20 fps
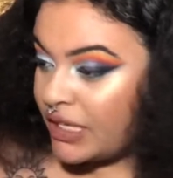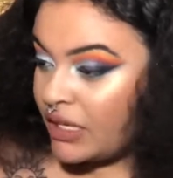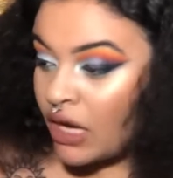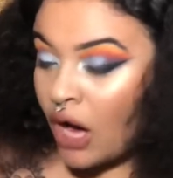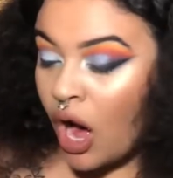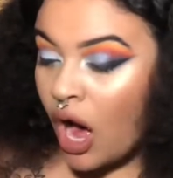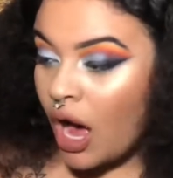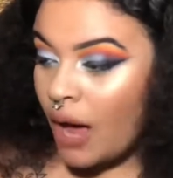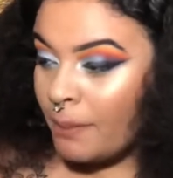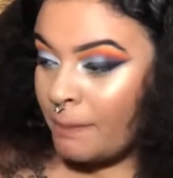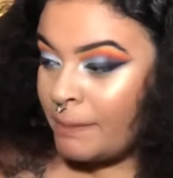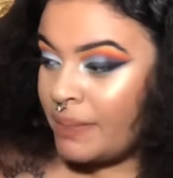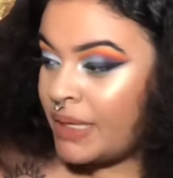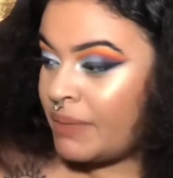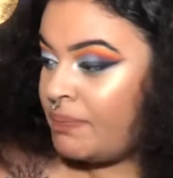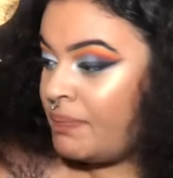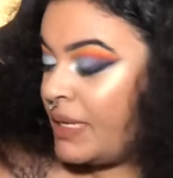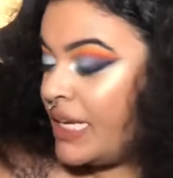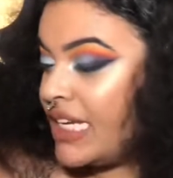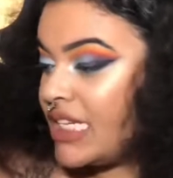calm,
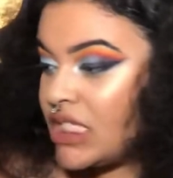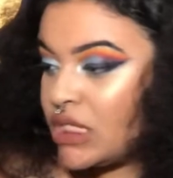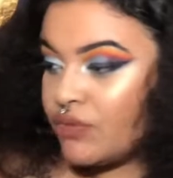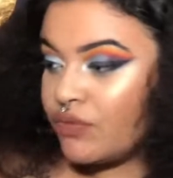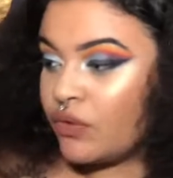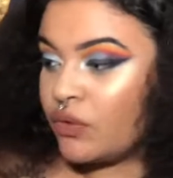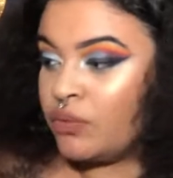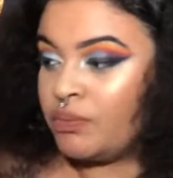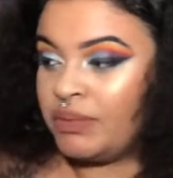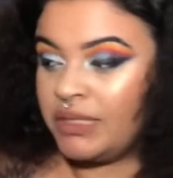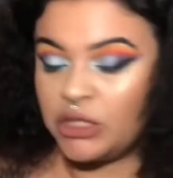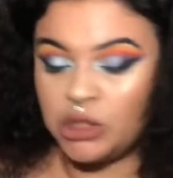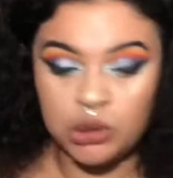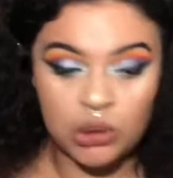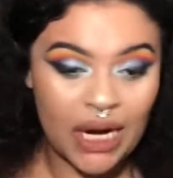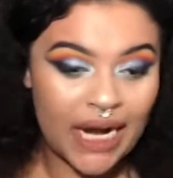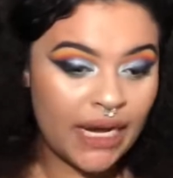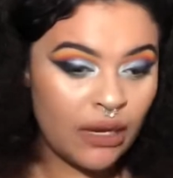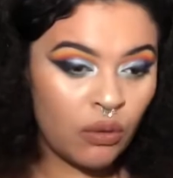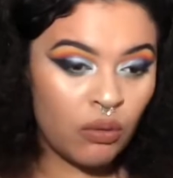be peaceful, be
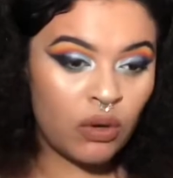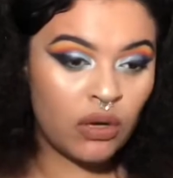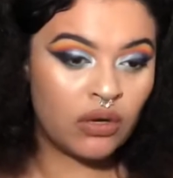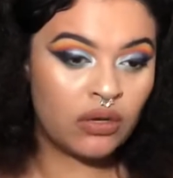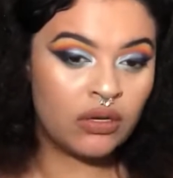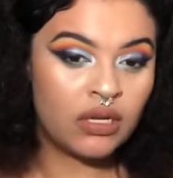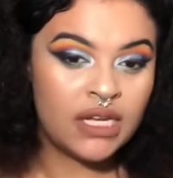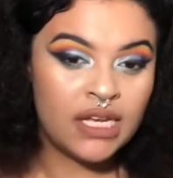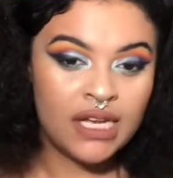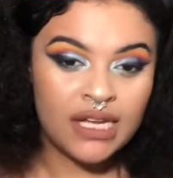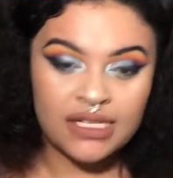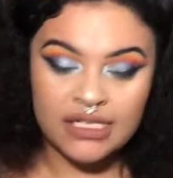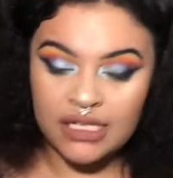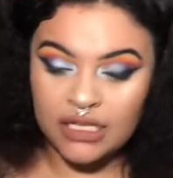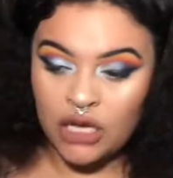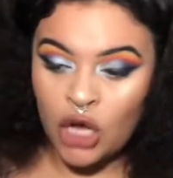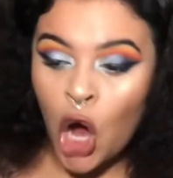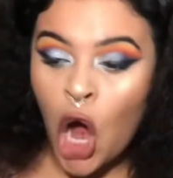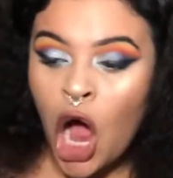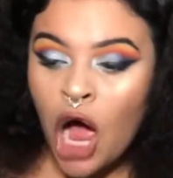tranquil, to
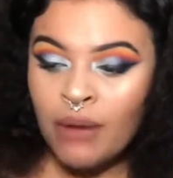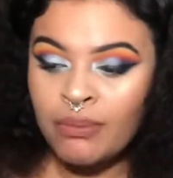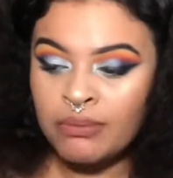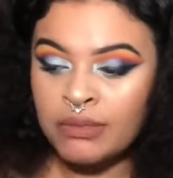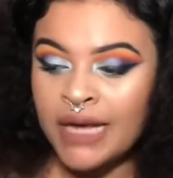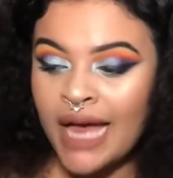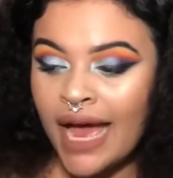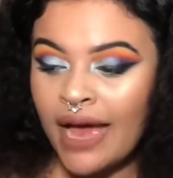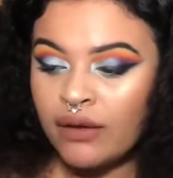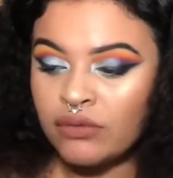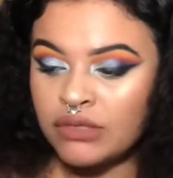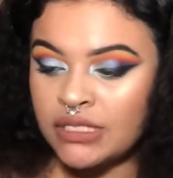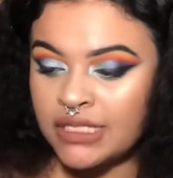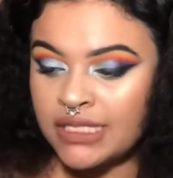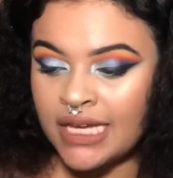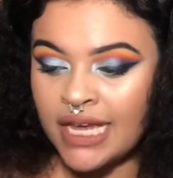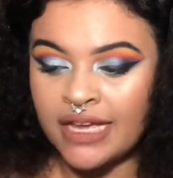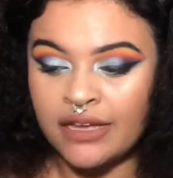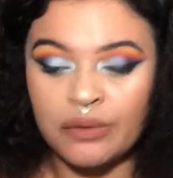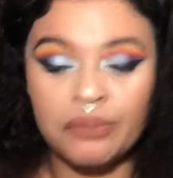calm down, to
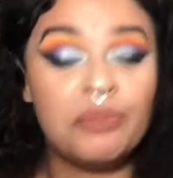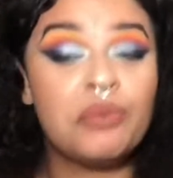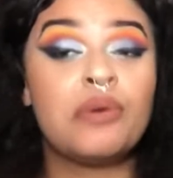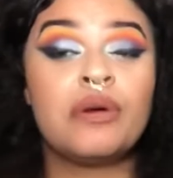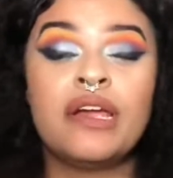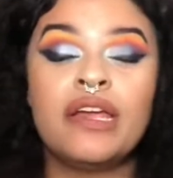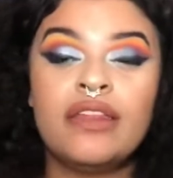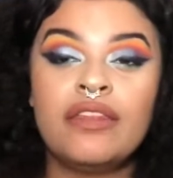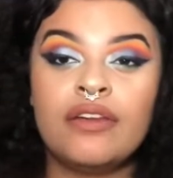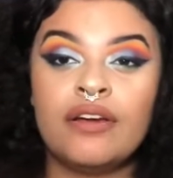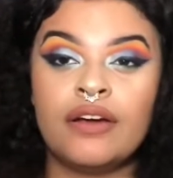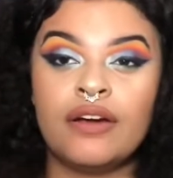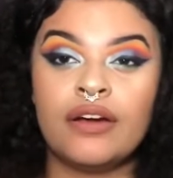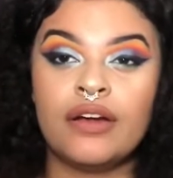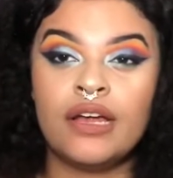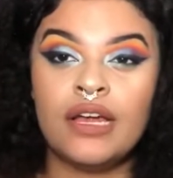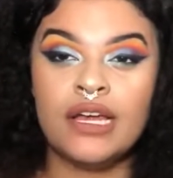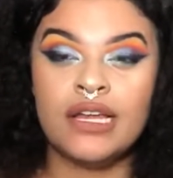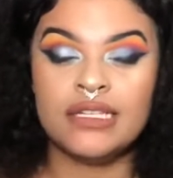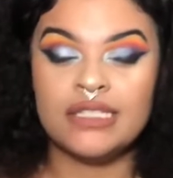take a breather,
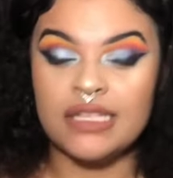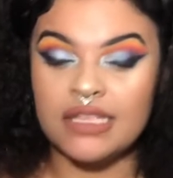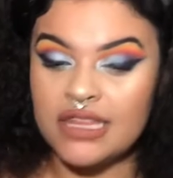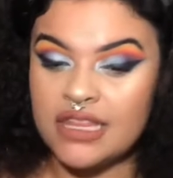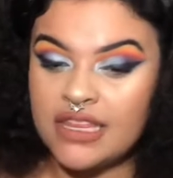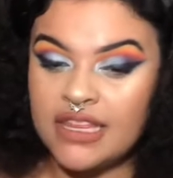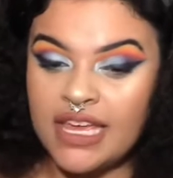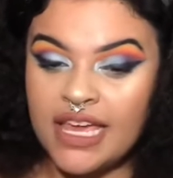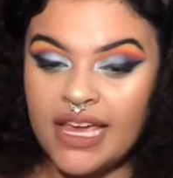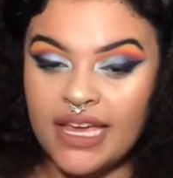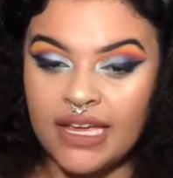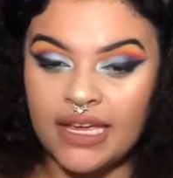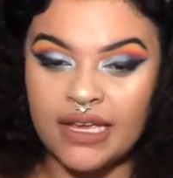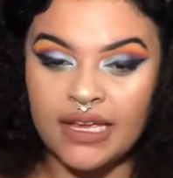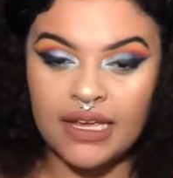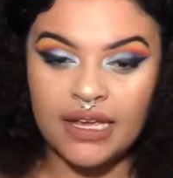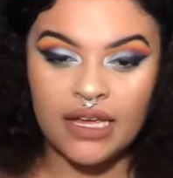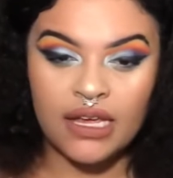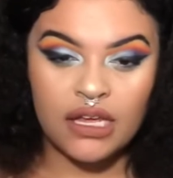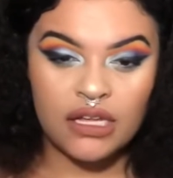to
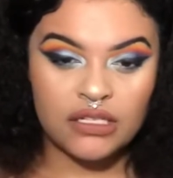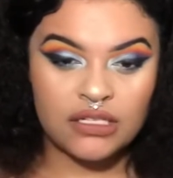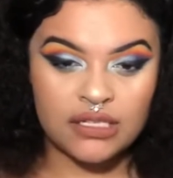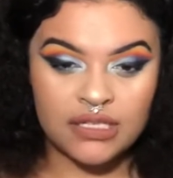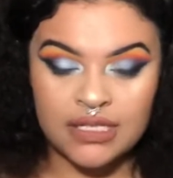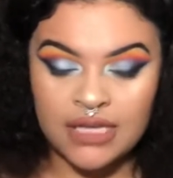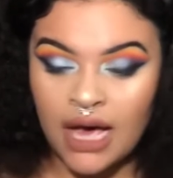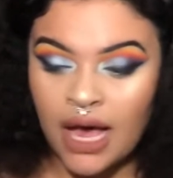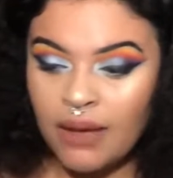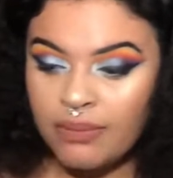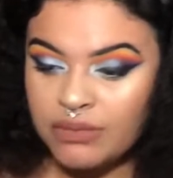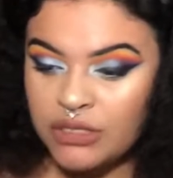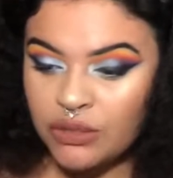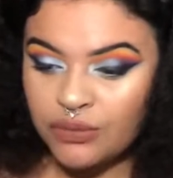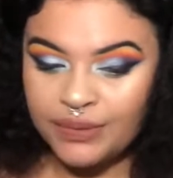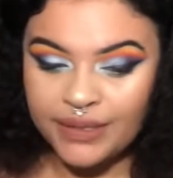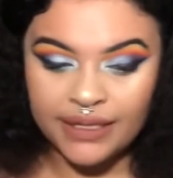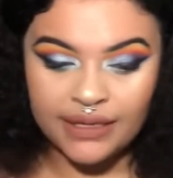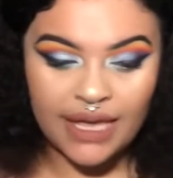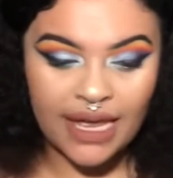think, to come to
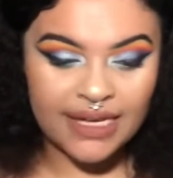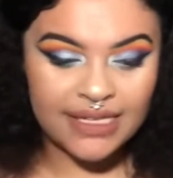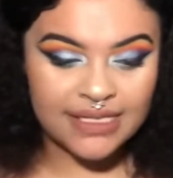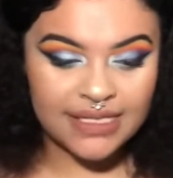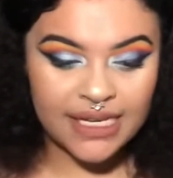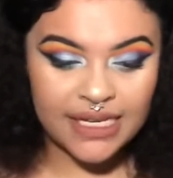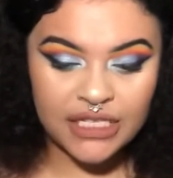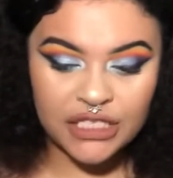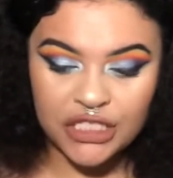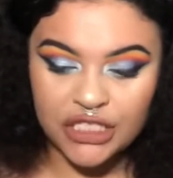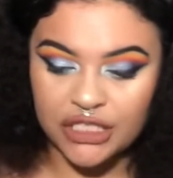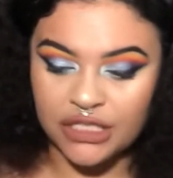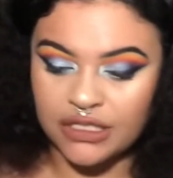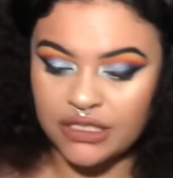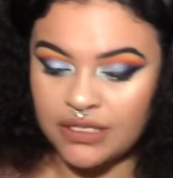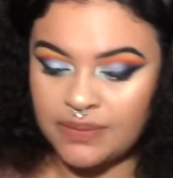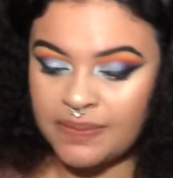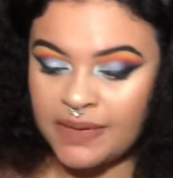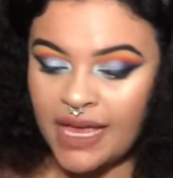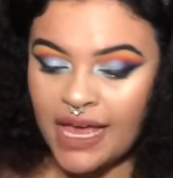realization,
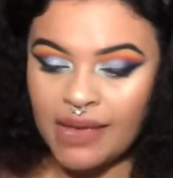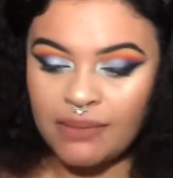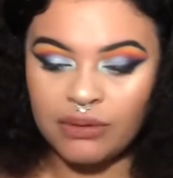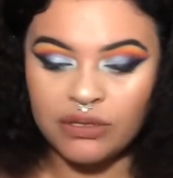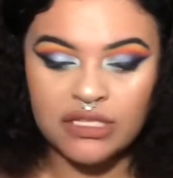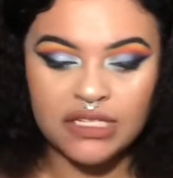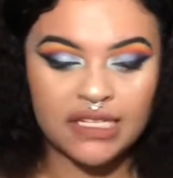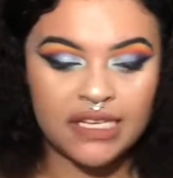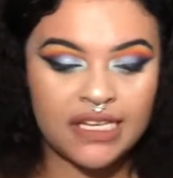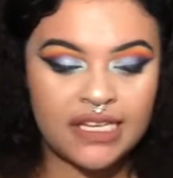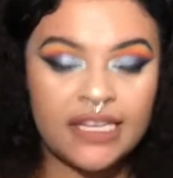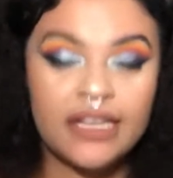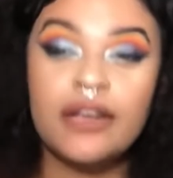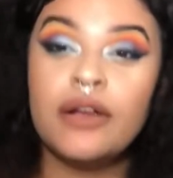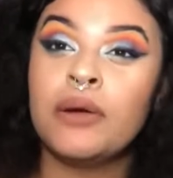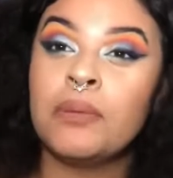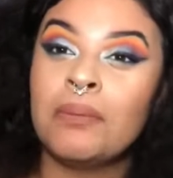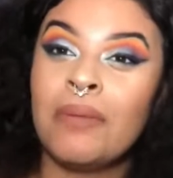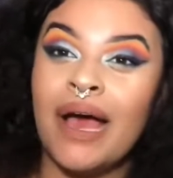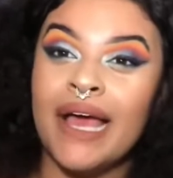to be able to
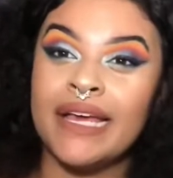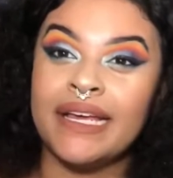hear my